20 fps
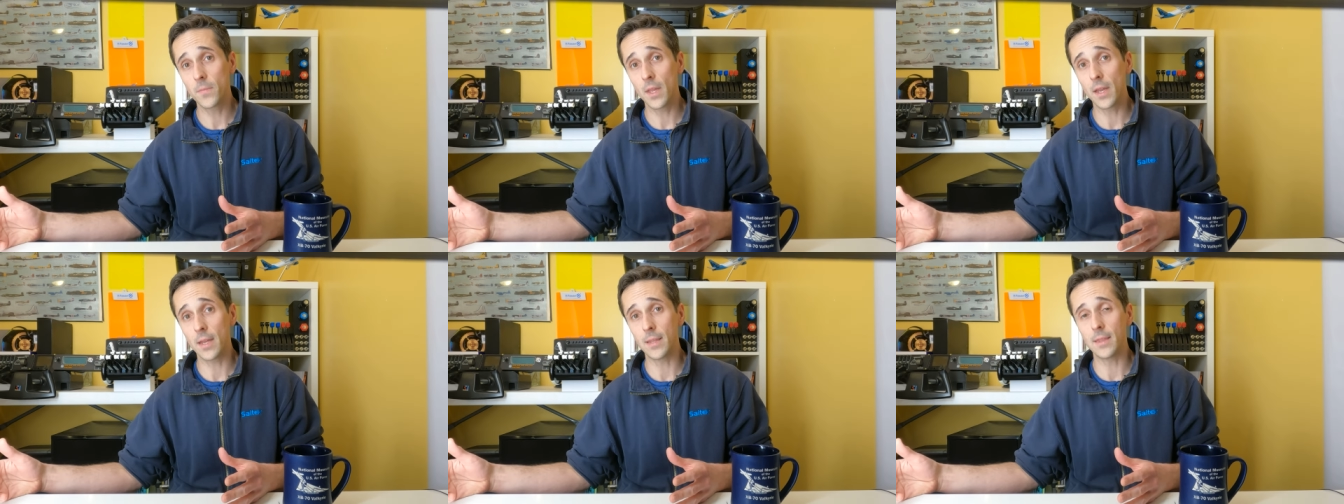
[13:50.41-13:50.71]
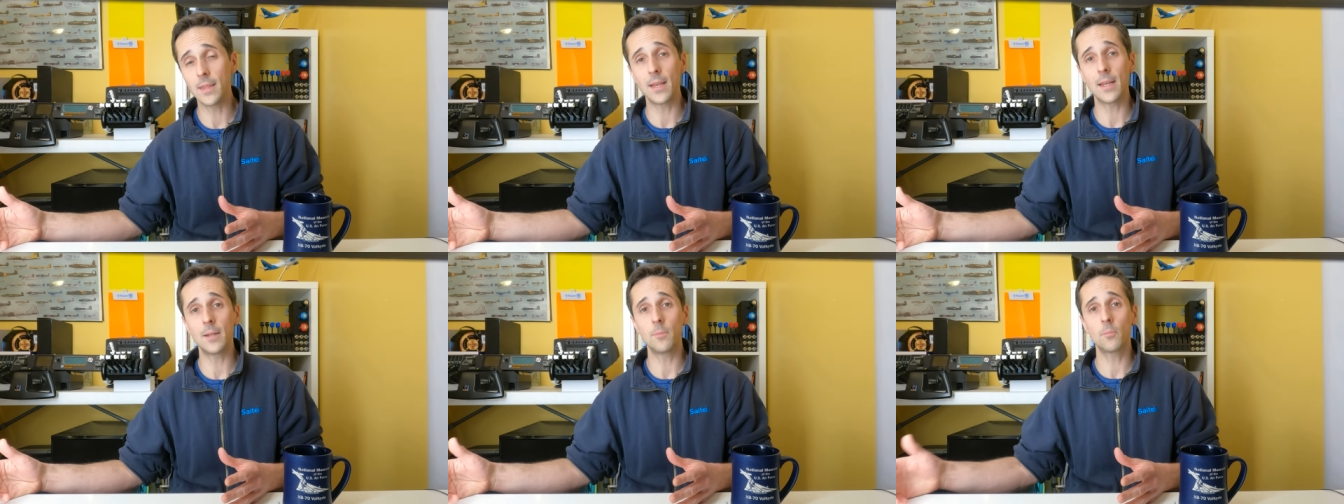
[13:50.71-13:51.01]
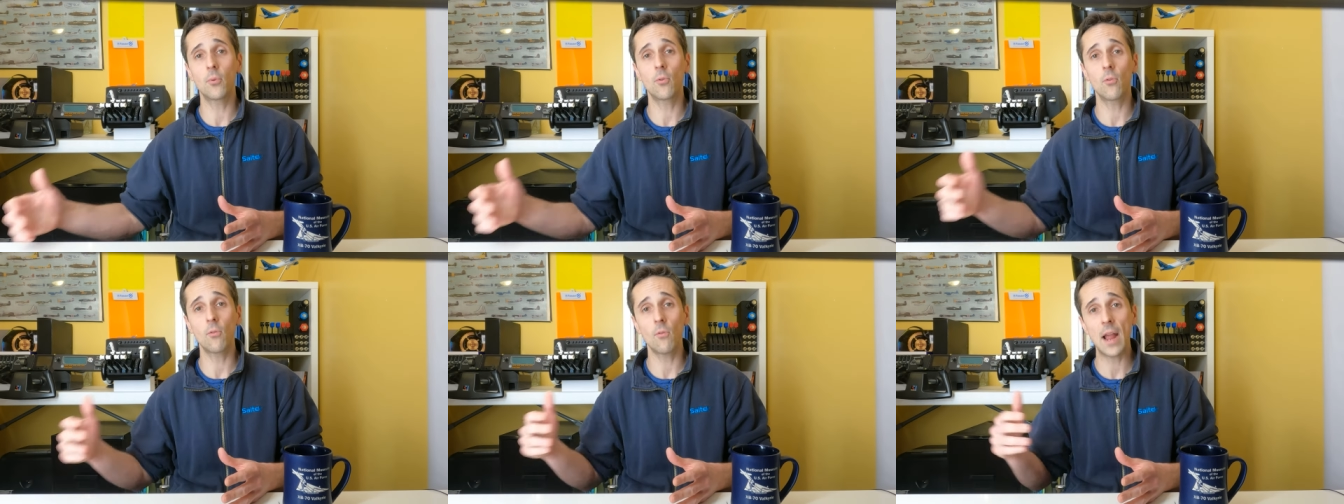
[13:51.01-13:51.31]
and then
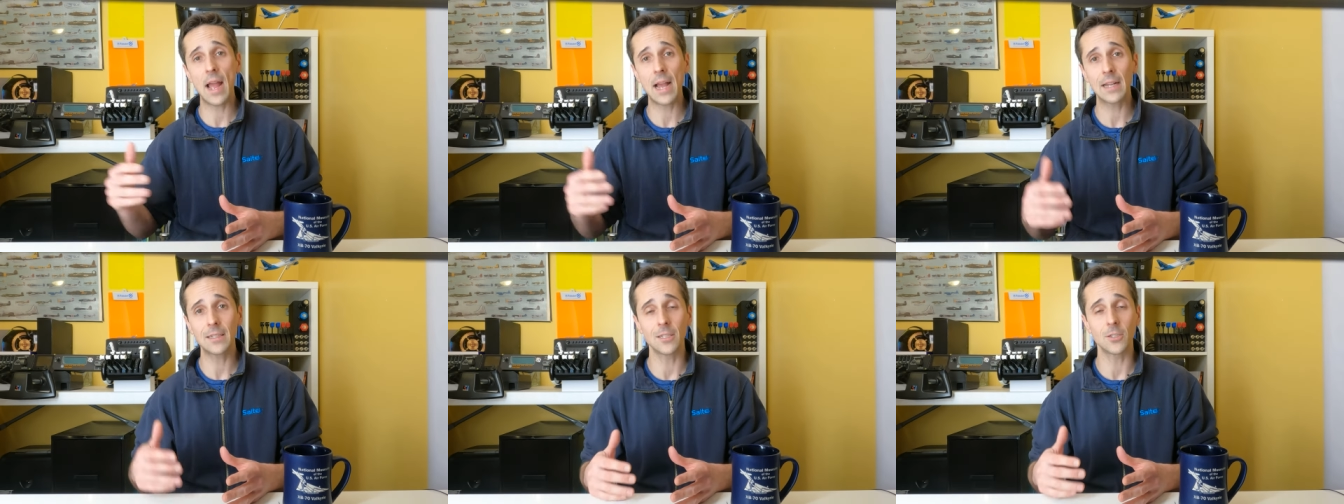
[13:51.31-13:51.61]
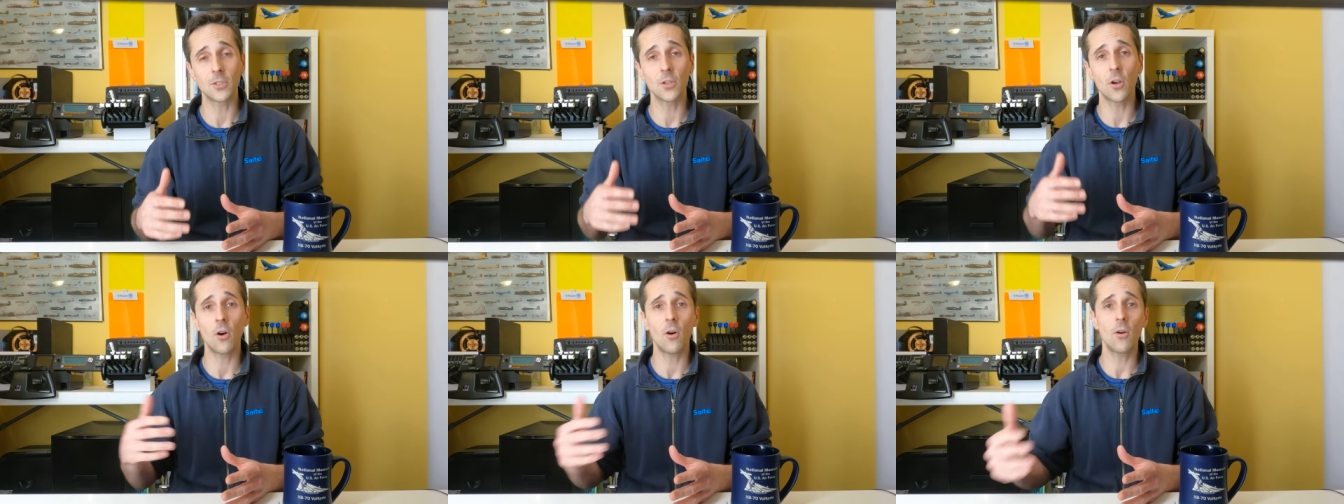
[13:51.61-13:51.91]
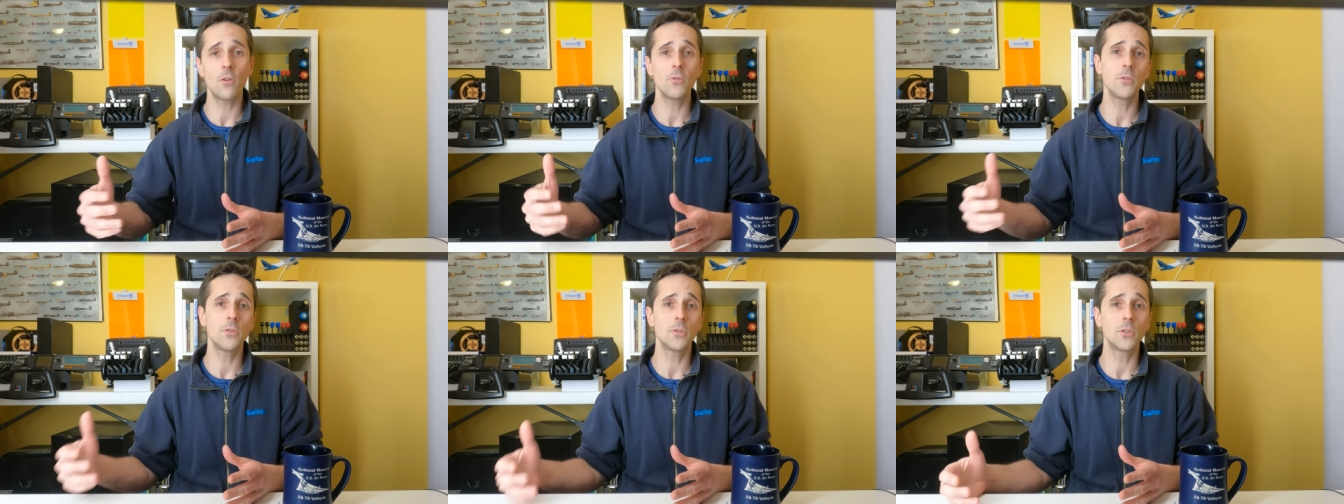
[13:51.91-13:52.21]
practice
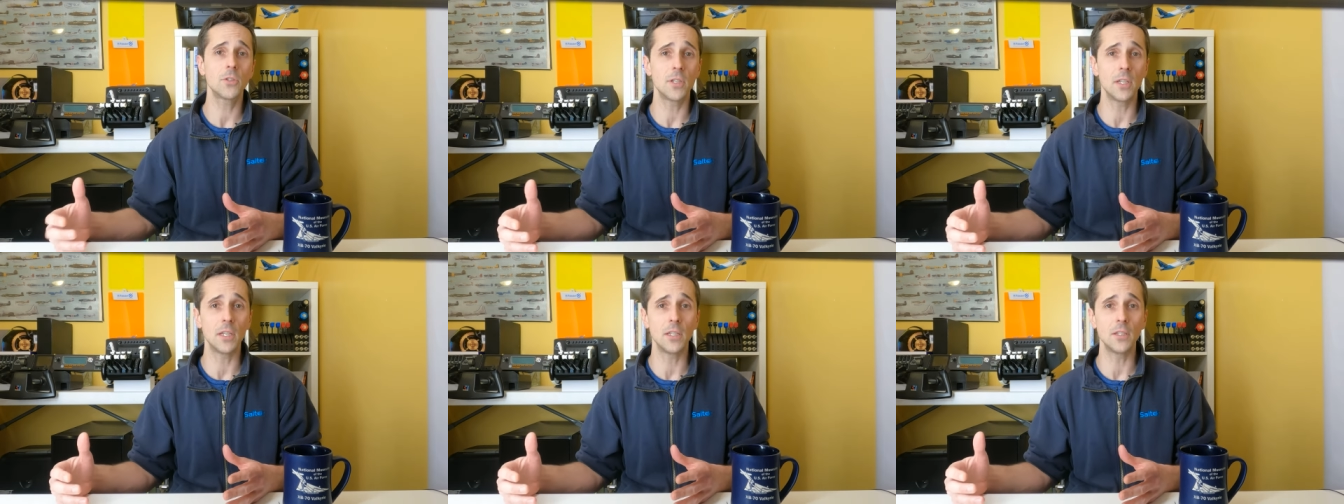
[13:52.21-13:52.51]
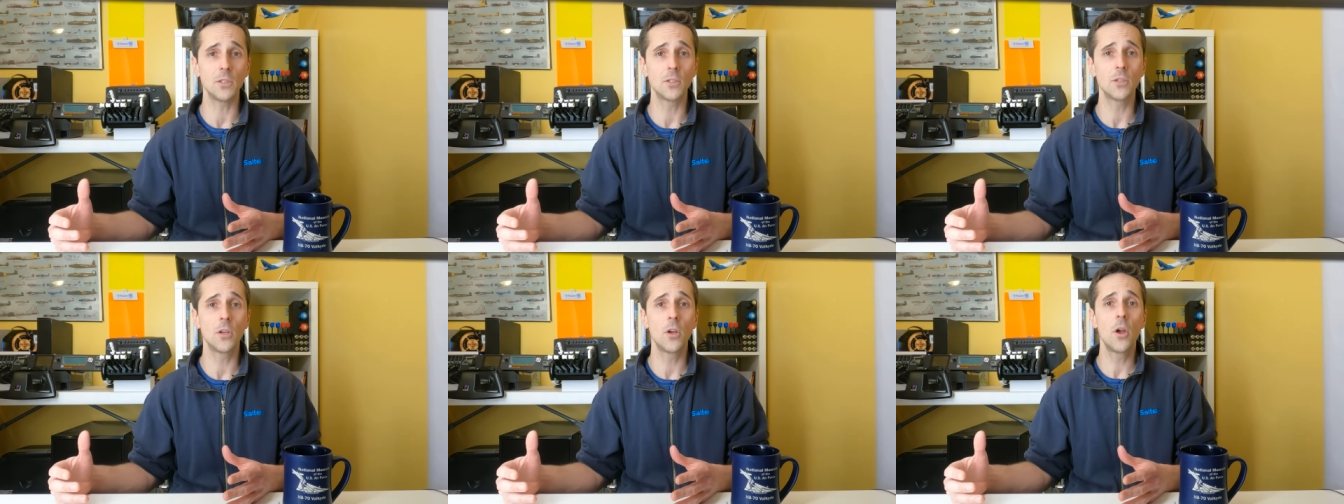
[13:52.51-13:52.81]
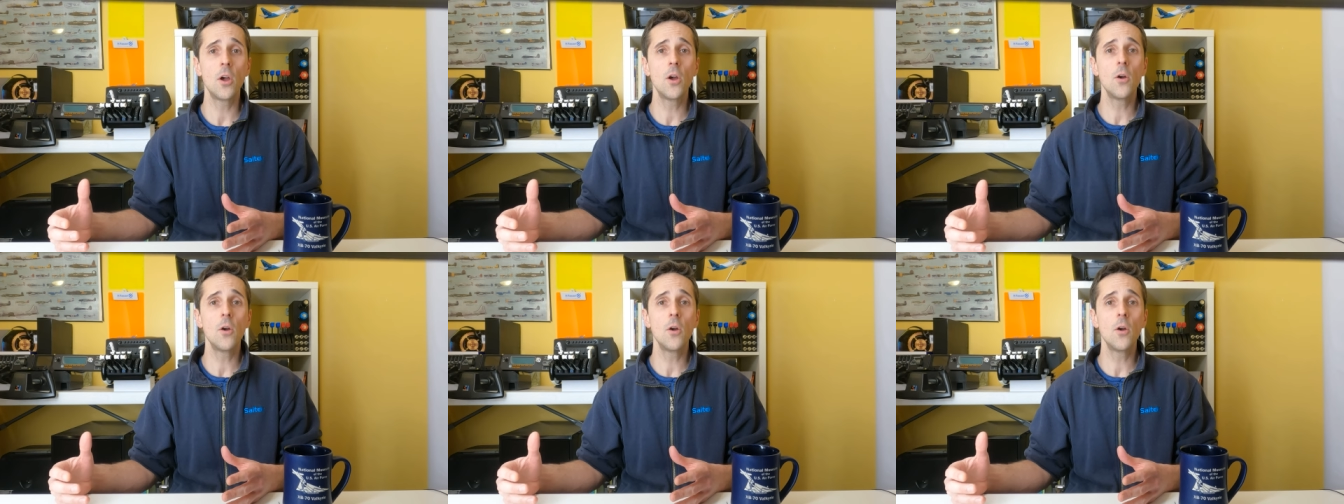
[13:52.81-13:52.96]
all those things